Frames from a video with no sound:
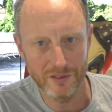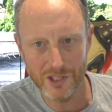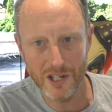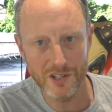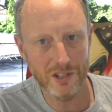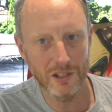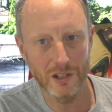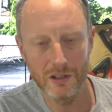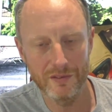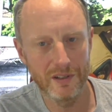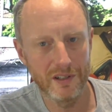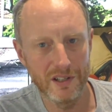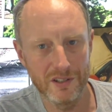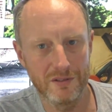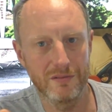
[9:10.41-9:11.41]
change your
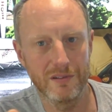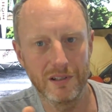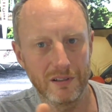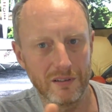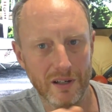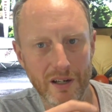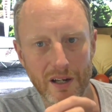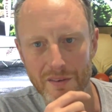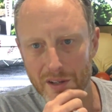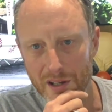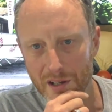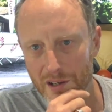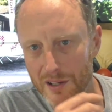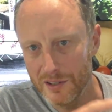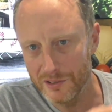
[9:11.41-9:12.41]
clothing is a really great
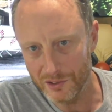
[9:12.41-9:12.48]
idea.